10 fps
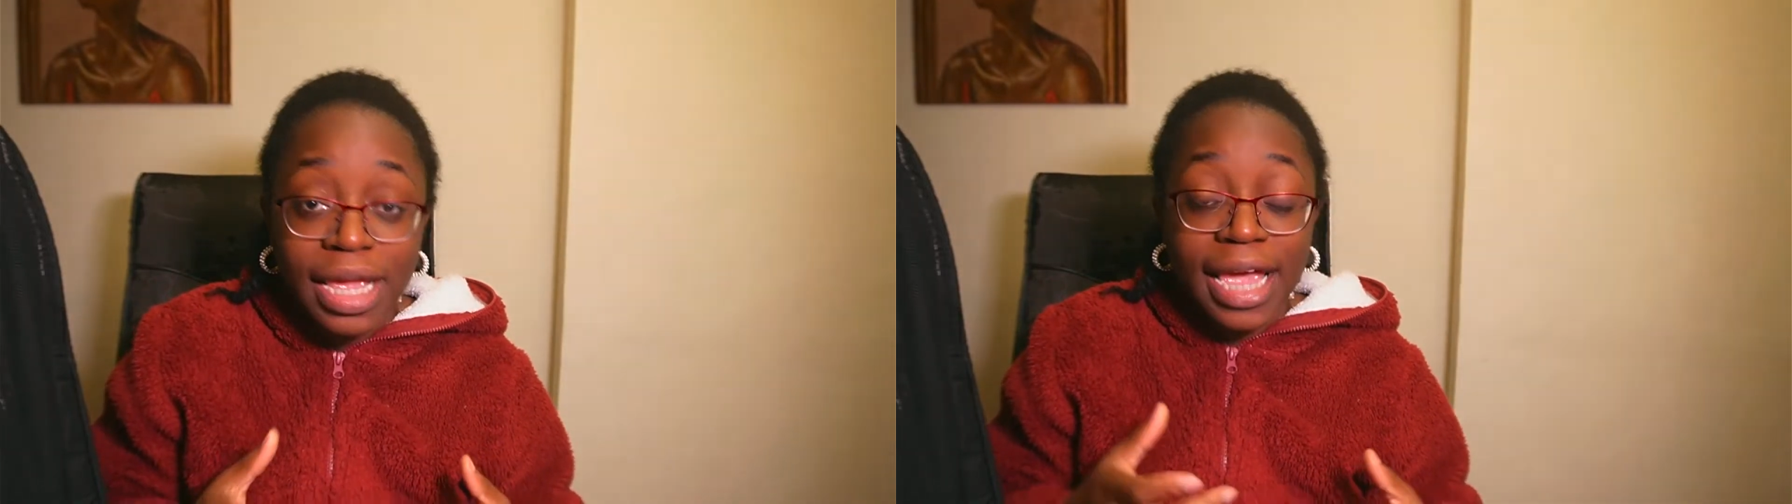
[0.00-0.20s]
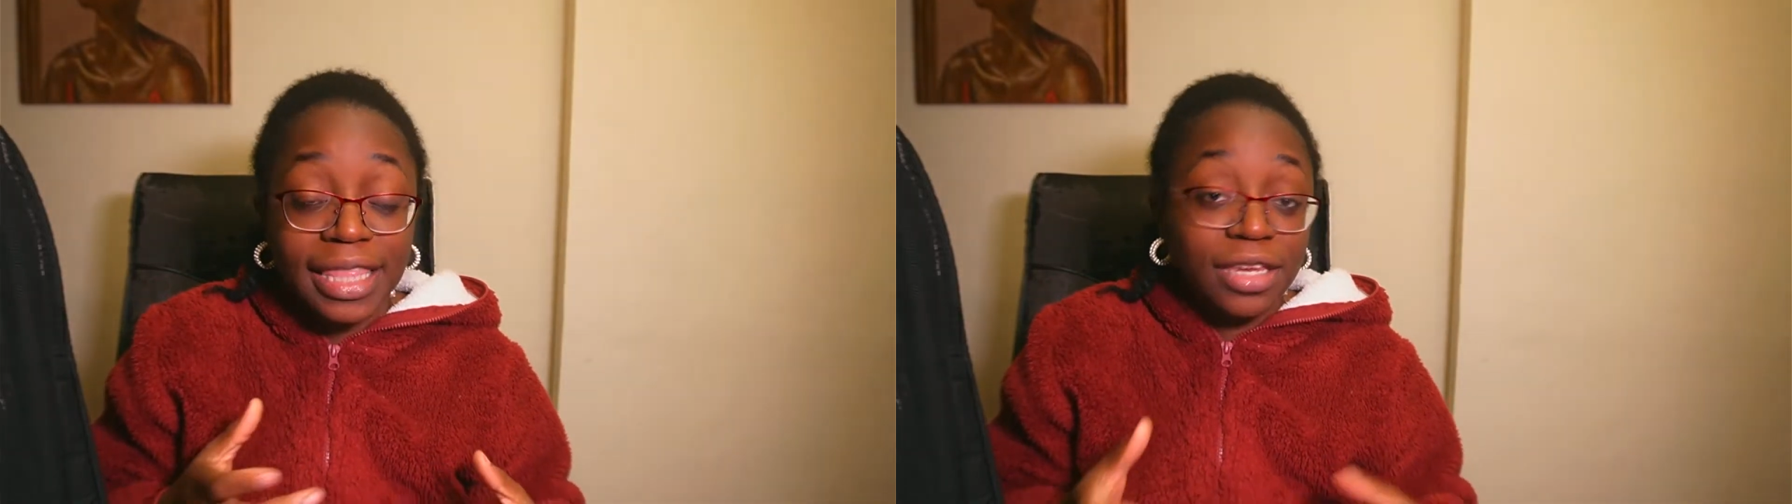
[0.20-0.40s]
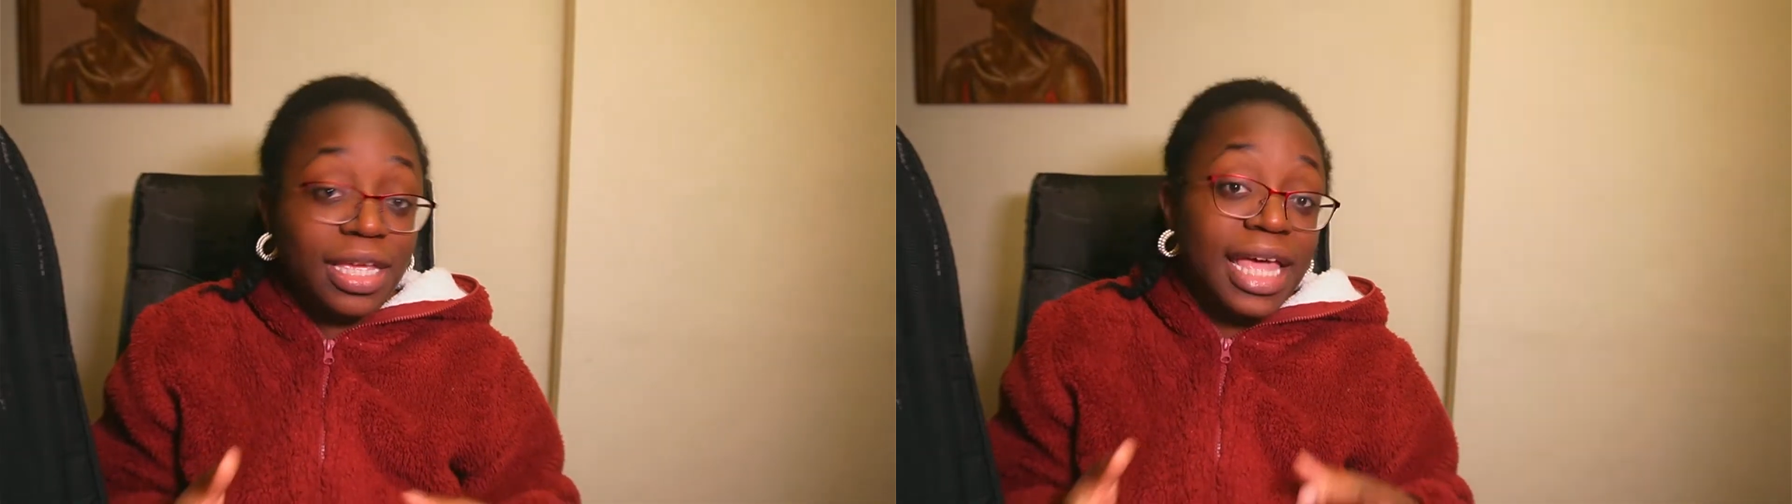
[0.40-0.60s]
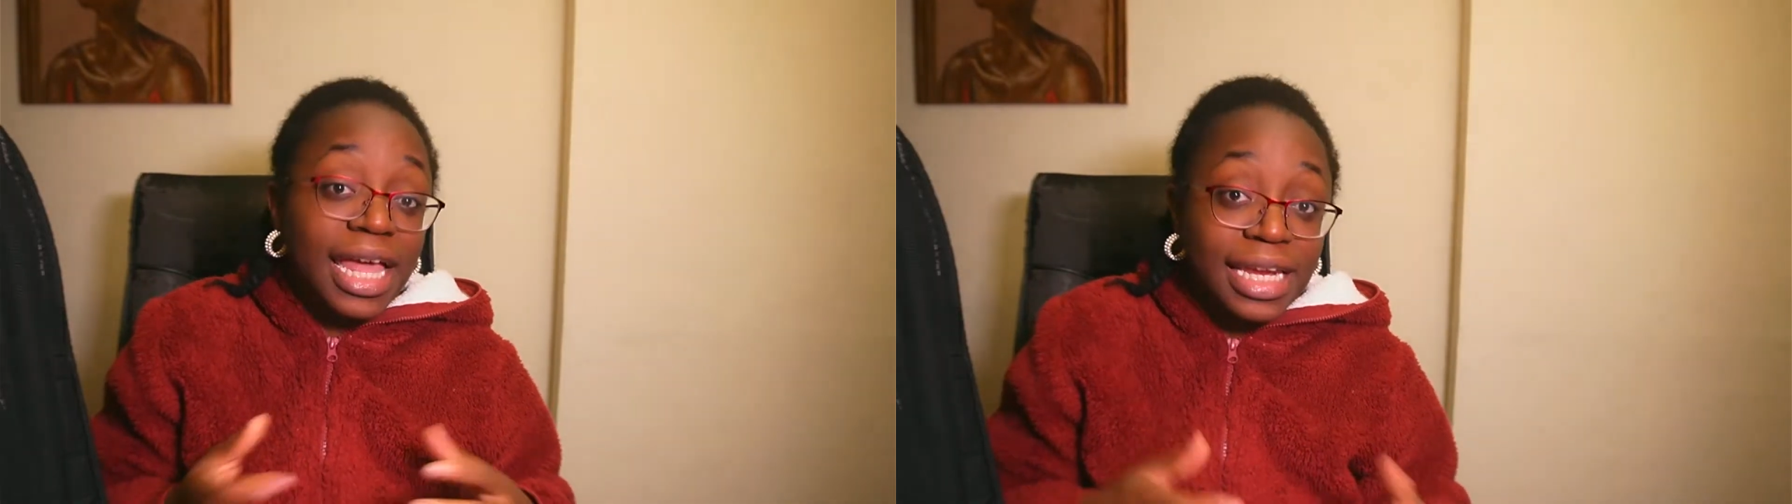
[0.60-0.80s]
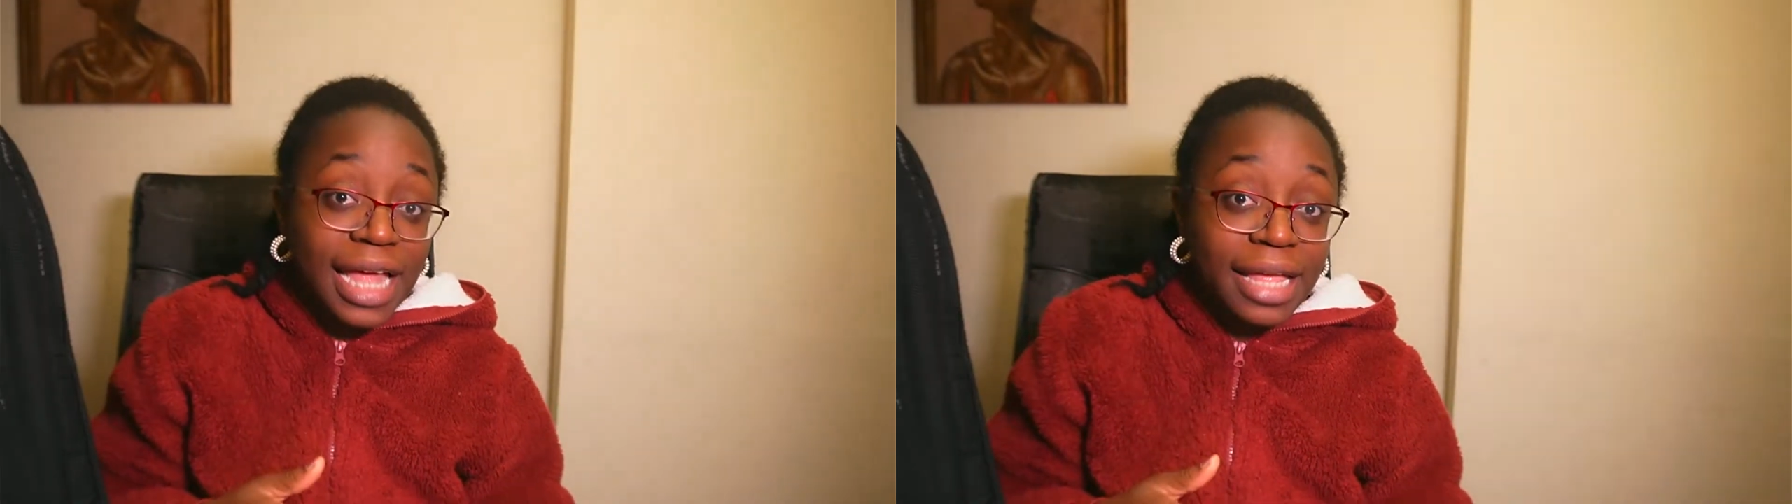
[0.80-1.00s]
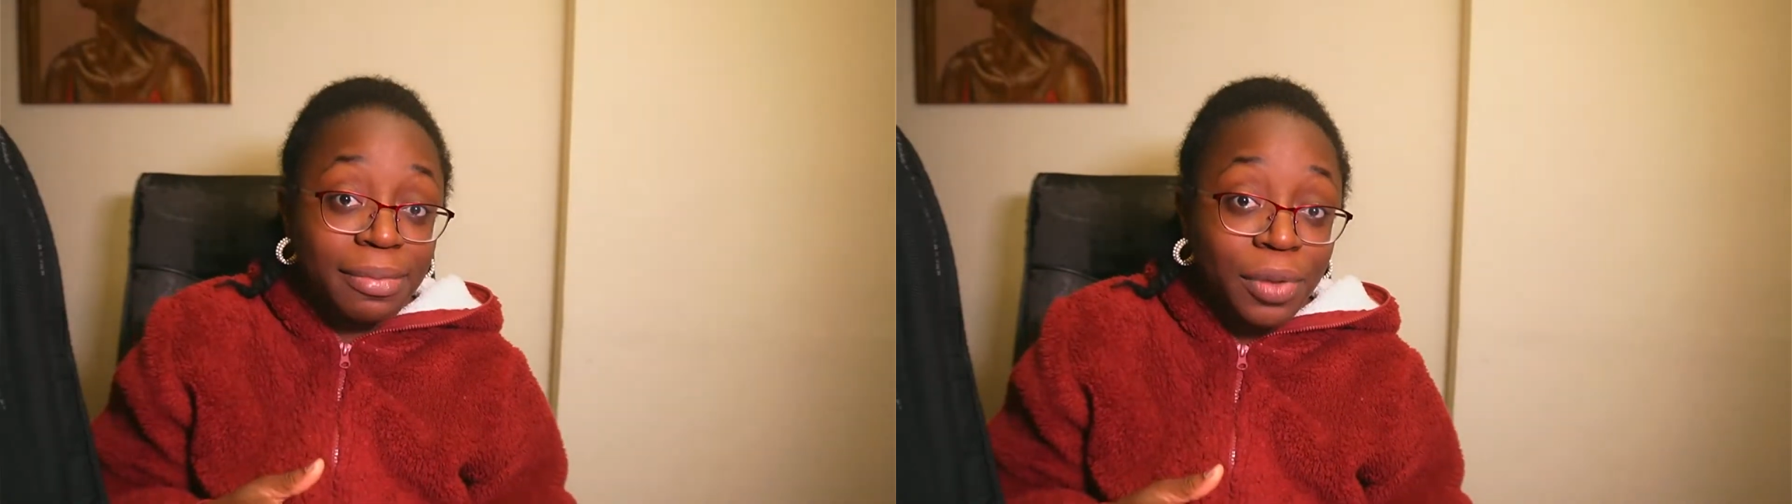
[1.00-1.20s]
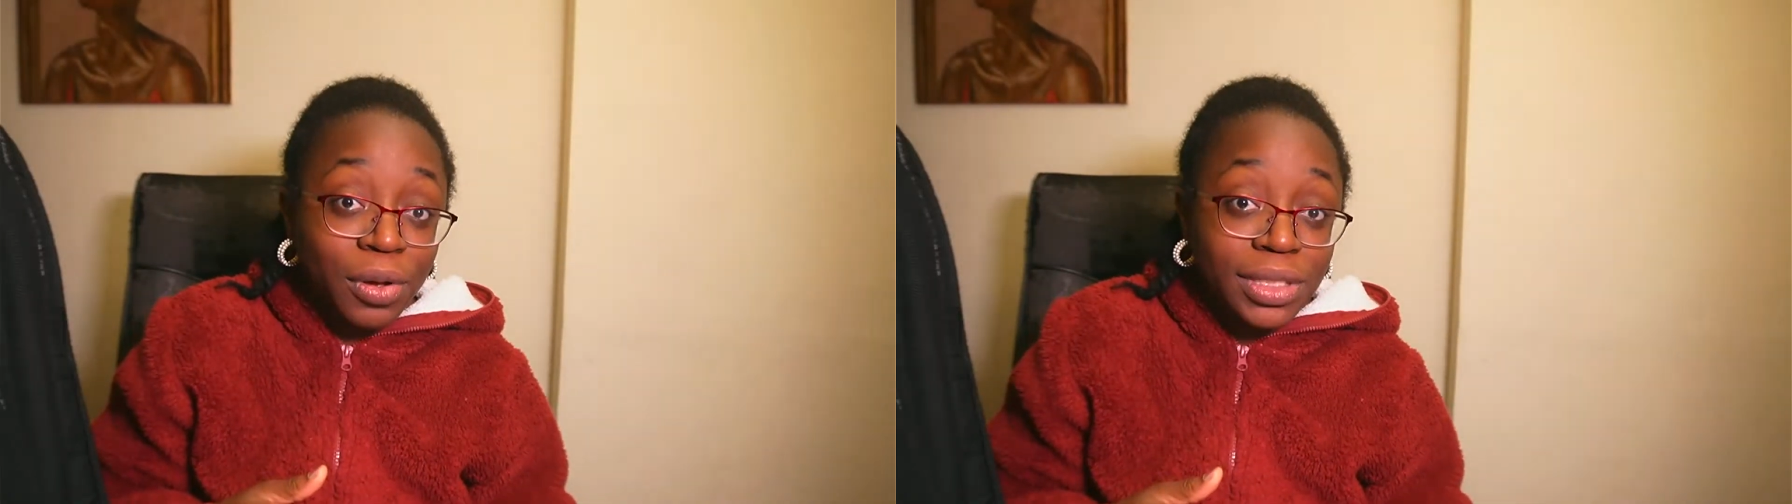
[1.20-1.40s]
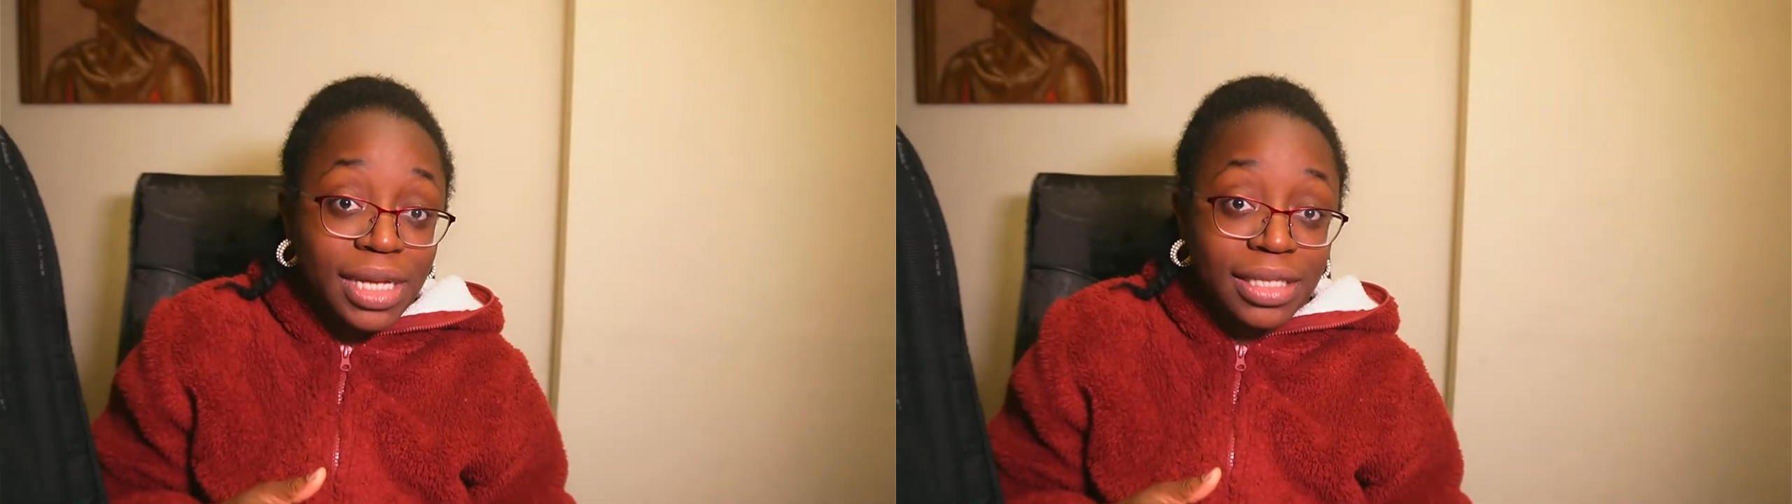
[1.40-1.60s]
And then you can edit that in
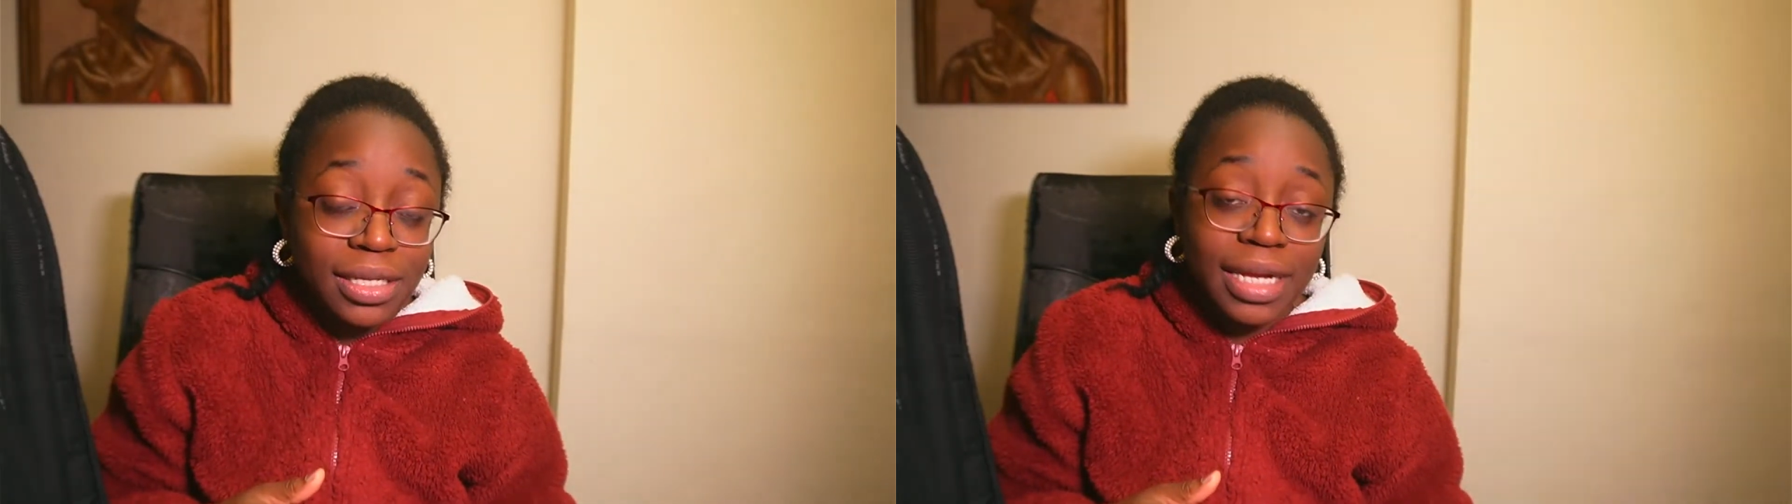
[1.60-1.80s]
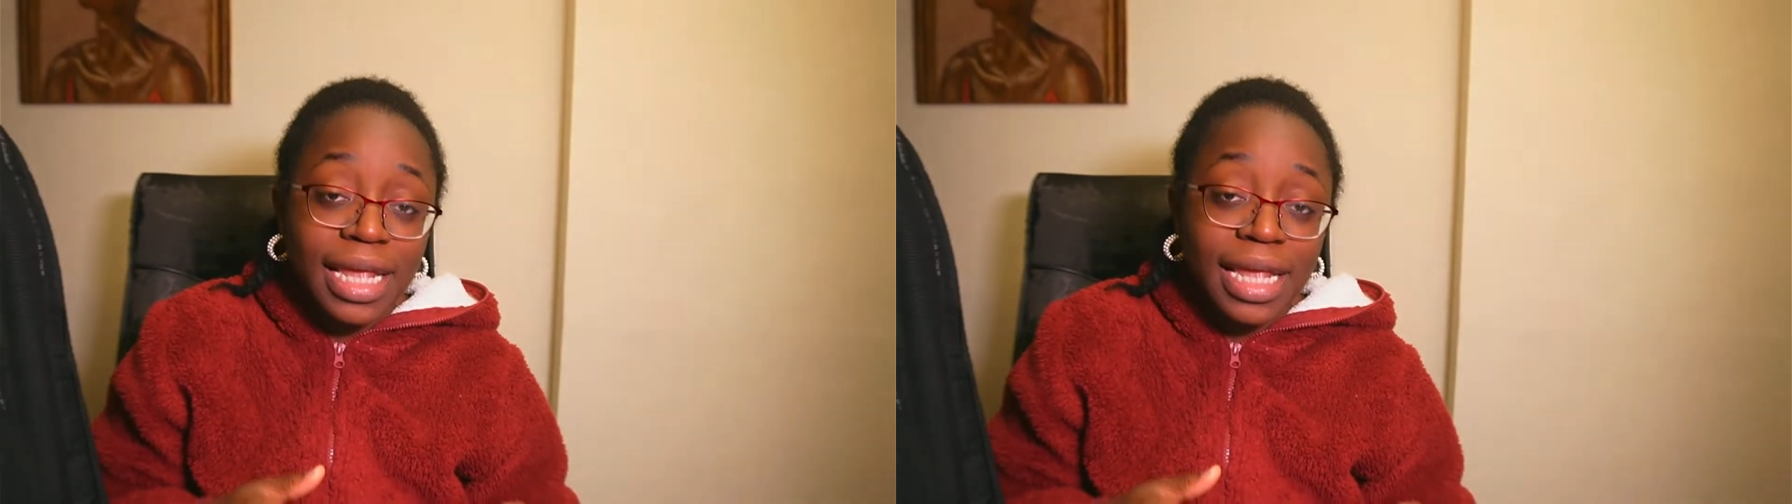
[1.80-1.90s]
post later and